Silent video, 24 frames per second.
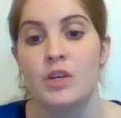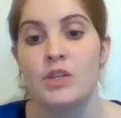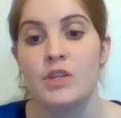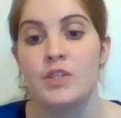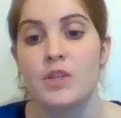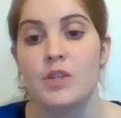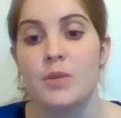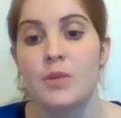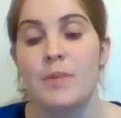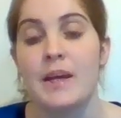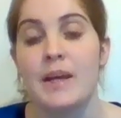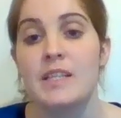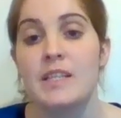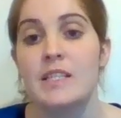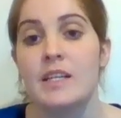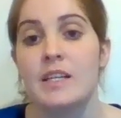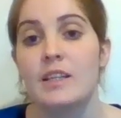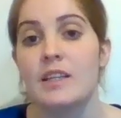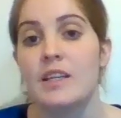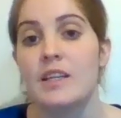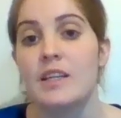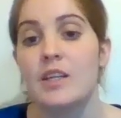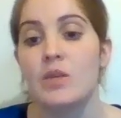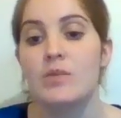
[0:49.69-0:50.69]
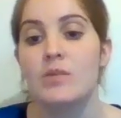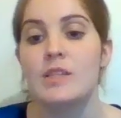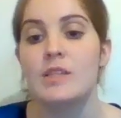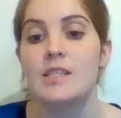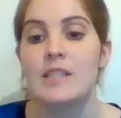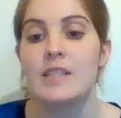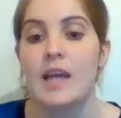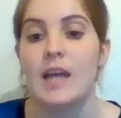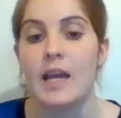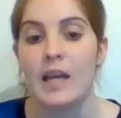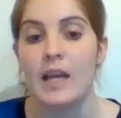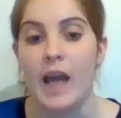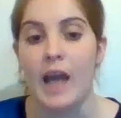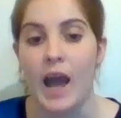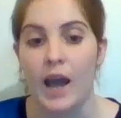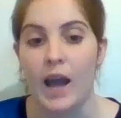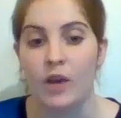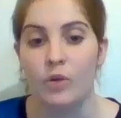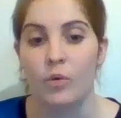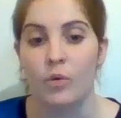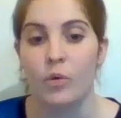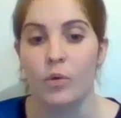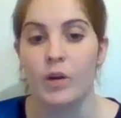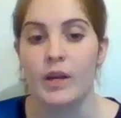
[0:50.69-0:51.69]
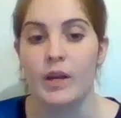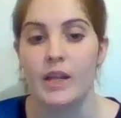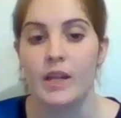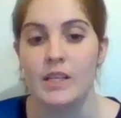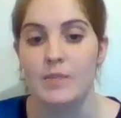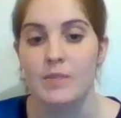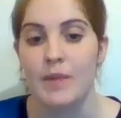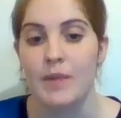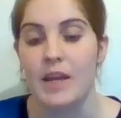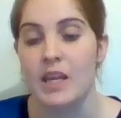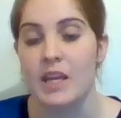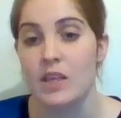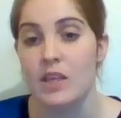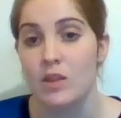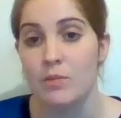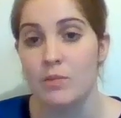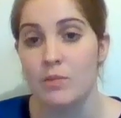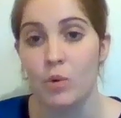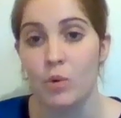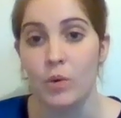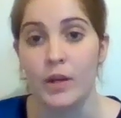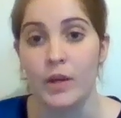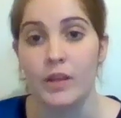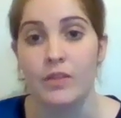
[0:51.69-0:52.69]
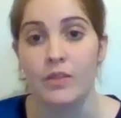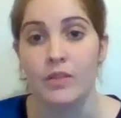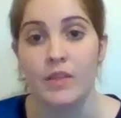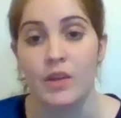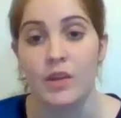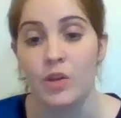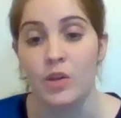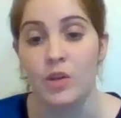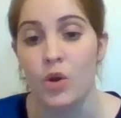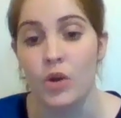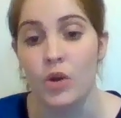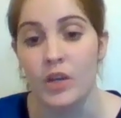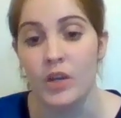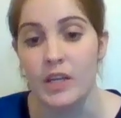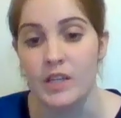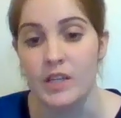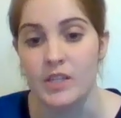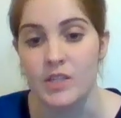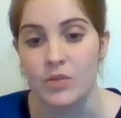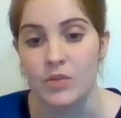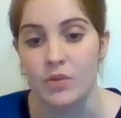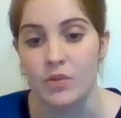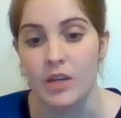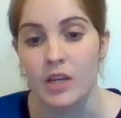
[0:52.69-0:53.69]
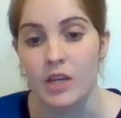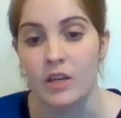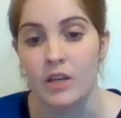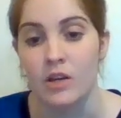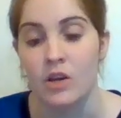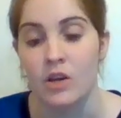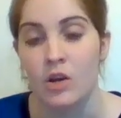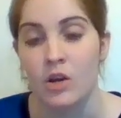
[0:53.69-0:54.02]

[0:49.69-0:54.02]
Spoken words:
So basically, you're saying Ackroyd is making the point that no history,